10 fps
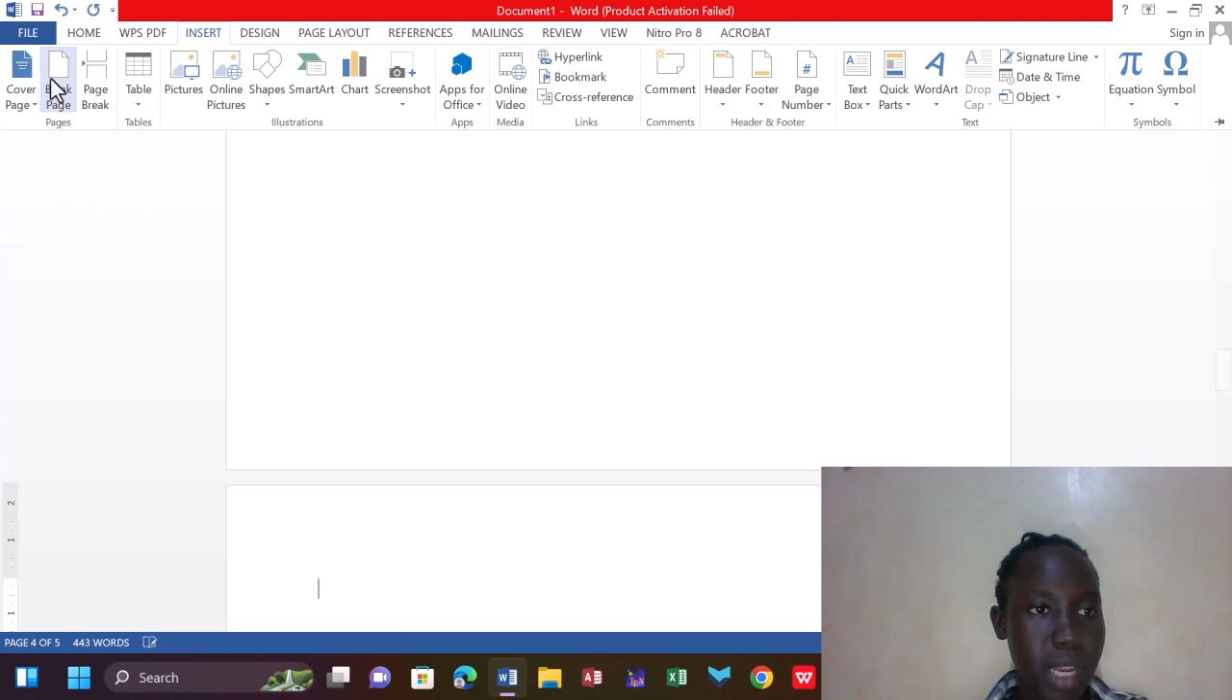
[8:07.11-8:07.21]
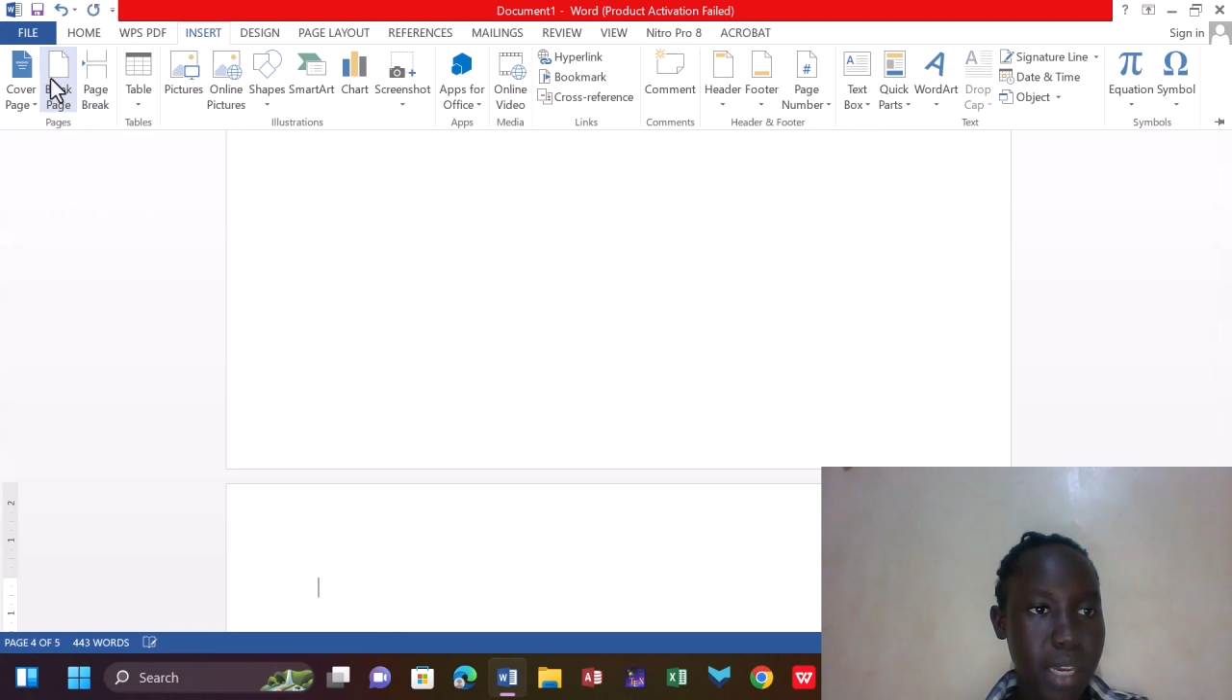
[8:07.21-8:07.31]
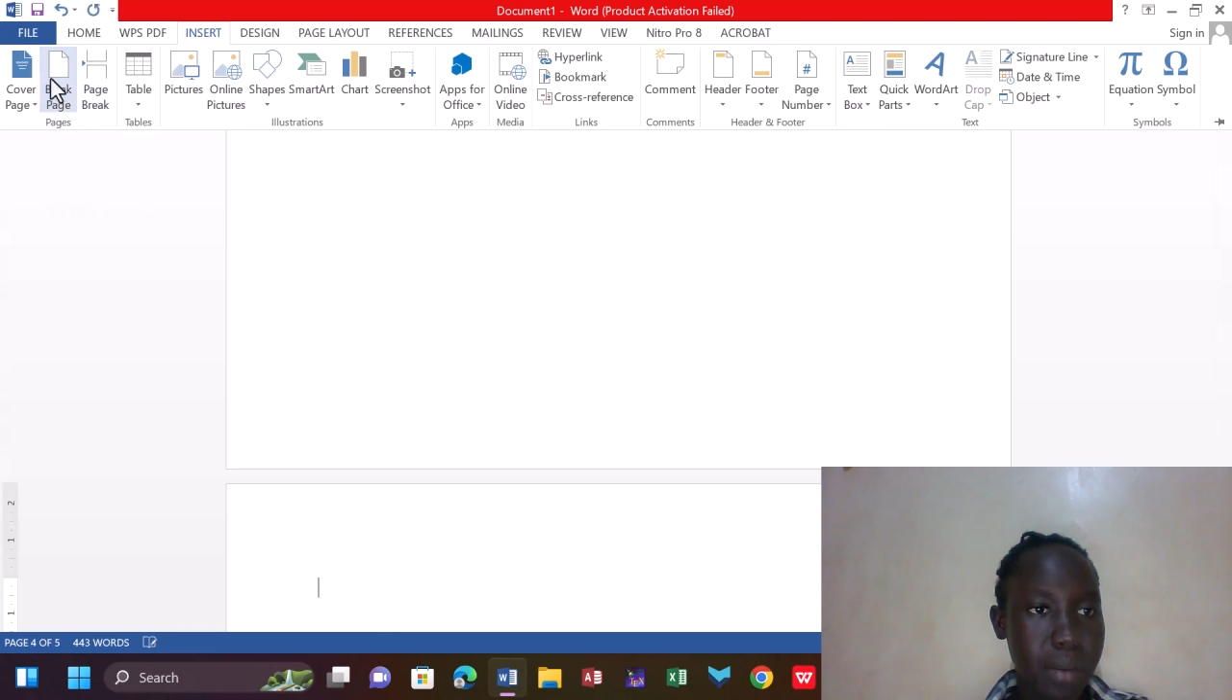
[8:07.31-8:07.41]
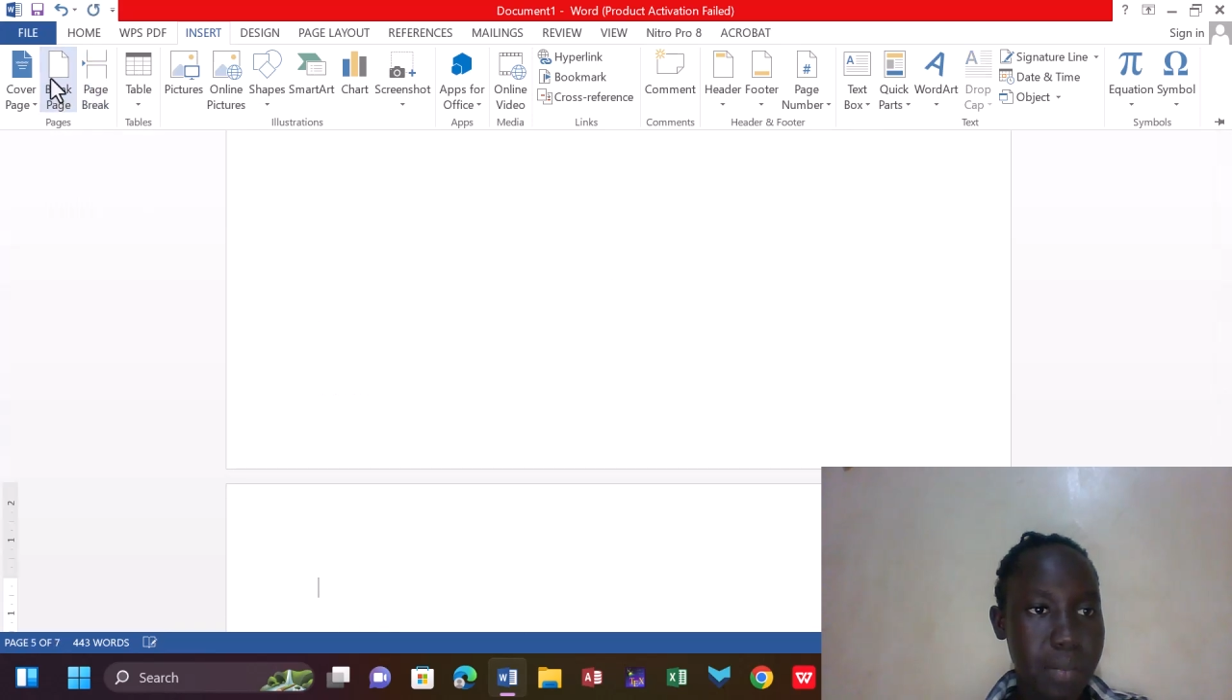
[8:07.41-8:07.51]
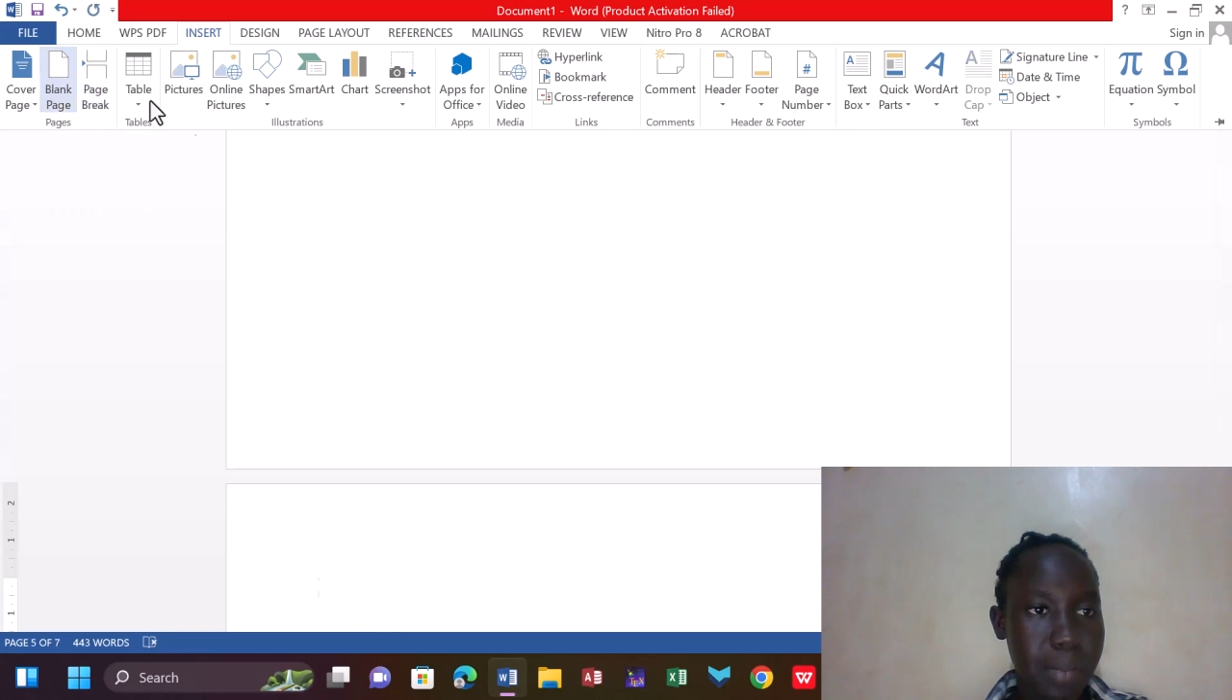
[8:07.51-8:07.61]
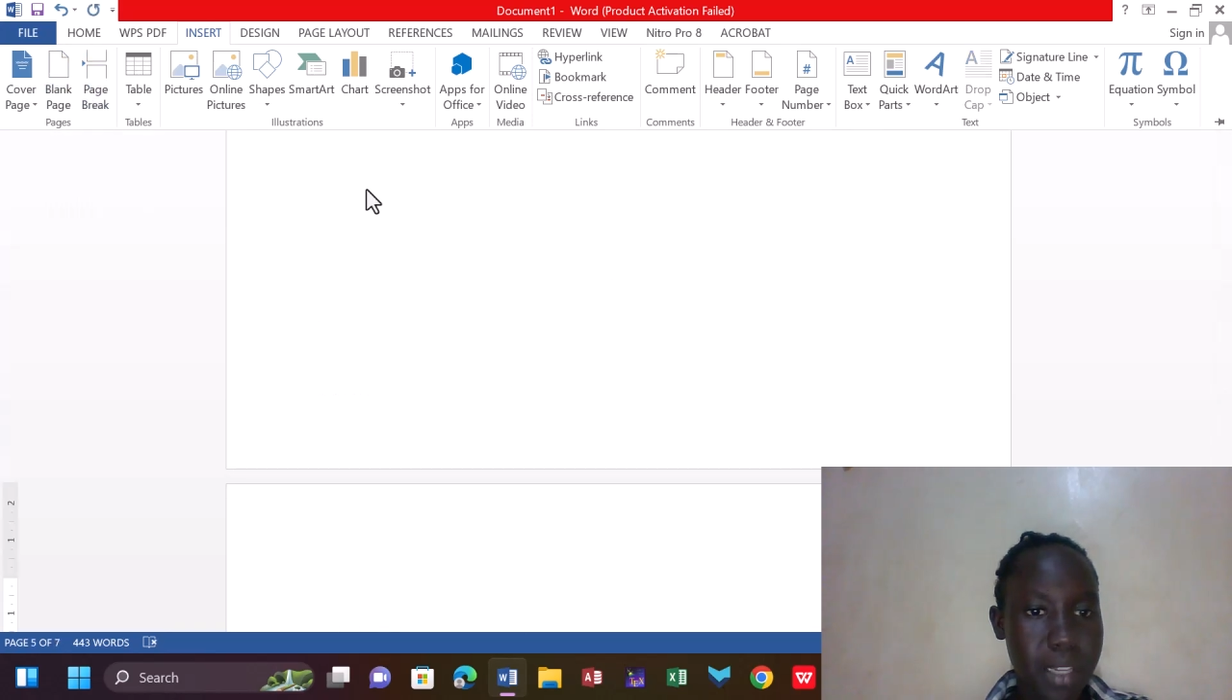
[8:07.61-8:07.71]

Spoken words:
page,